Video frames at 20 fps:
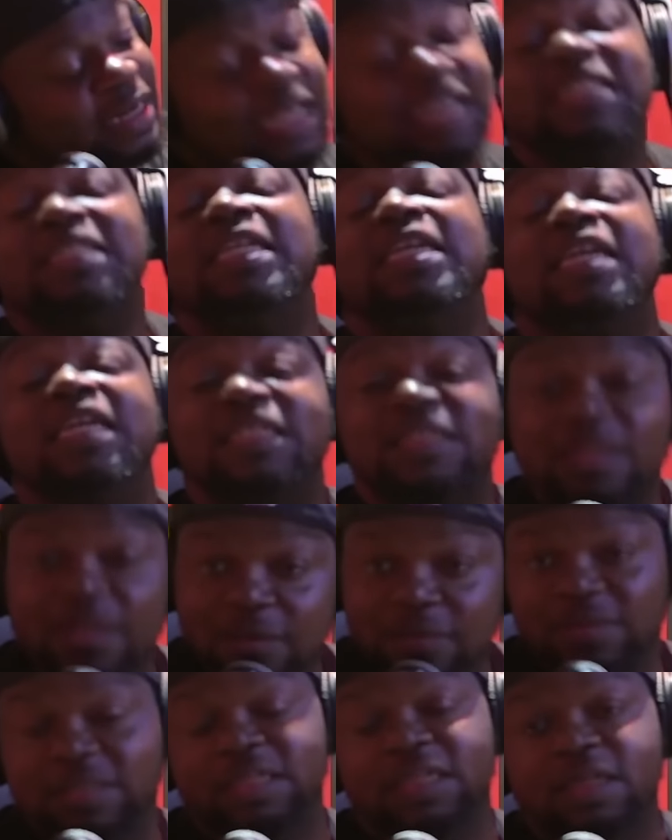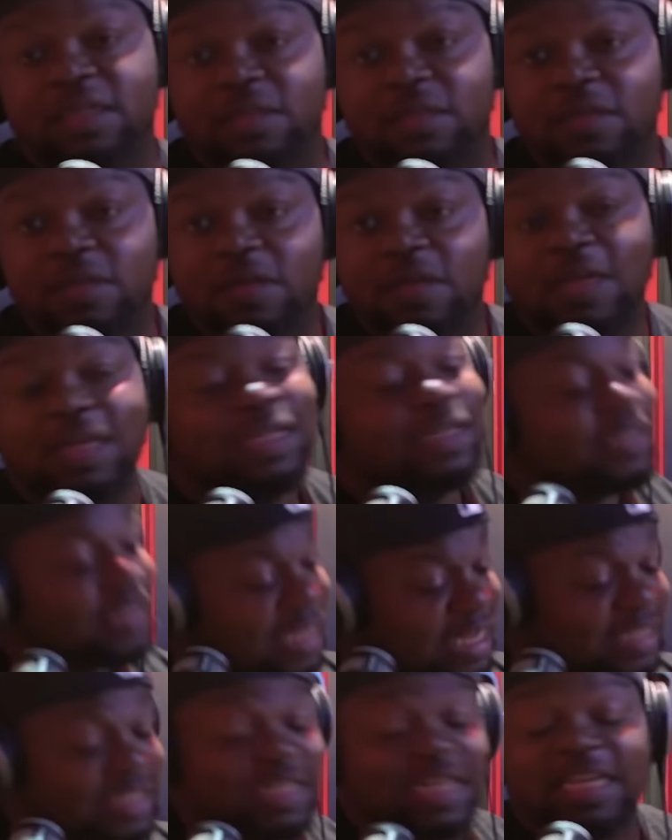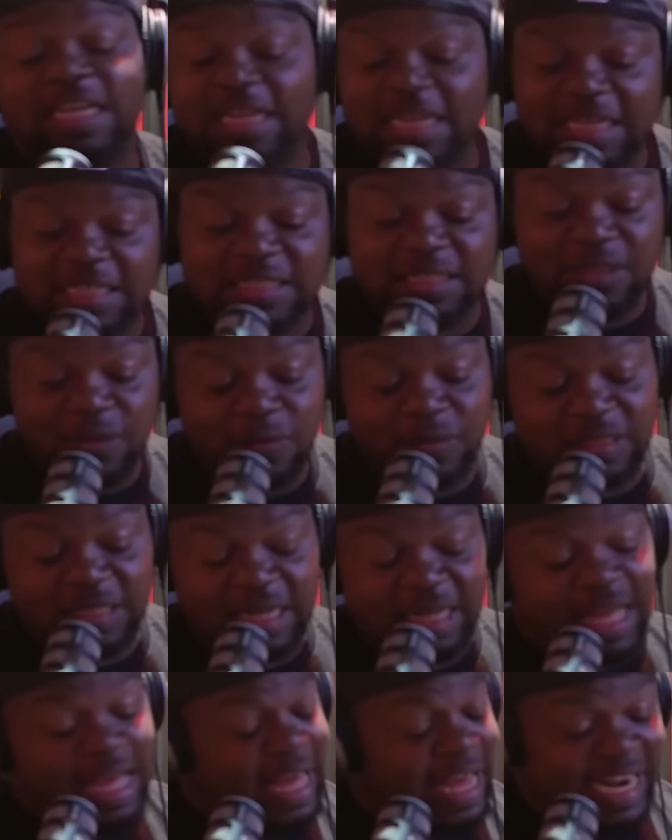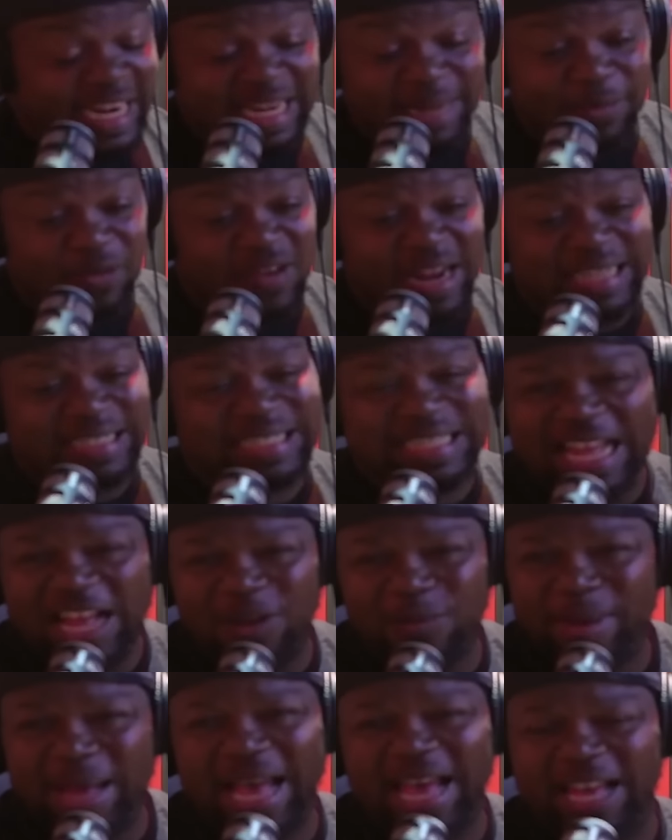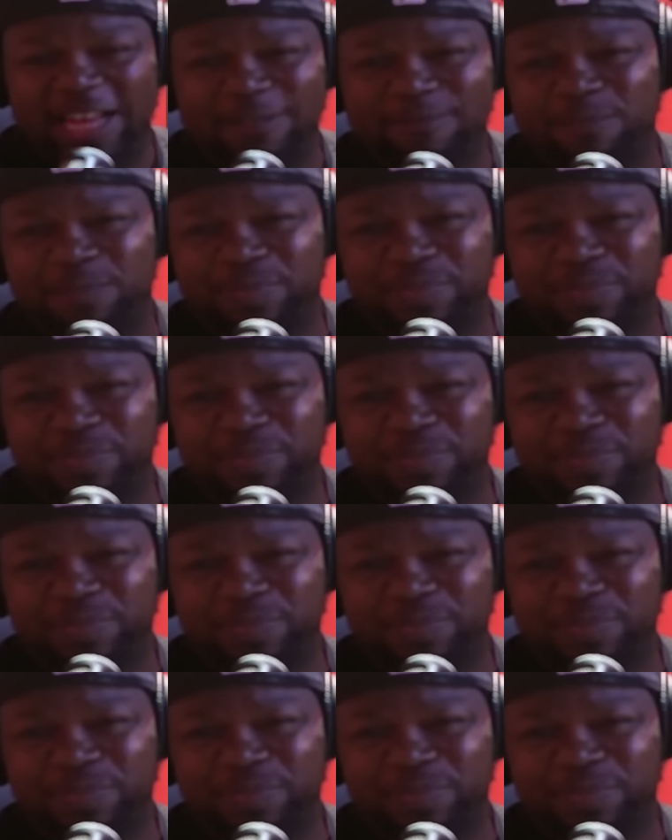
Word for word: This nigga is losing it. This nigga is losing it, and the Democrats is down bad.